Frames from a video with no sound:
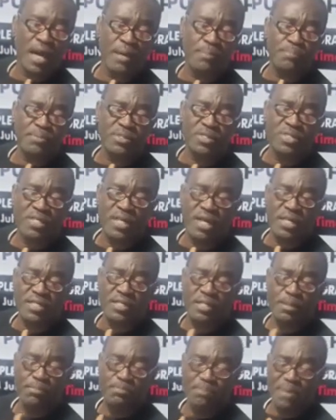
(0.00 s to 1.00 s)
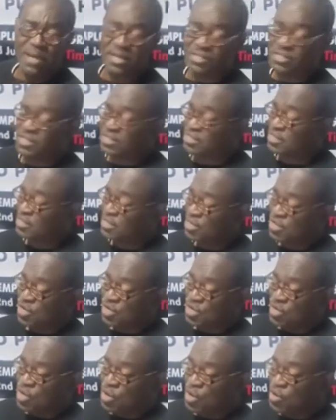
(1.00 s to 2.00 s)
are basically the best
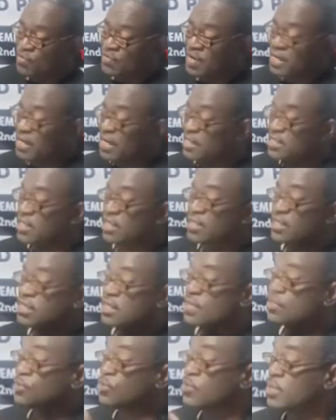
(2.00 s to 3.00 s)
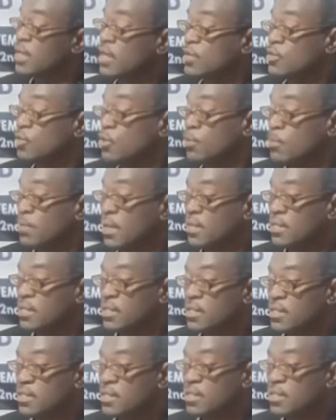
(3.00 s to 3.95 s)
of analgesics you get globally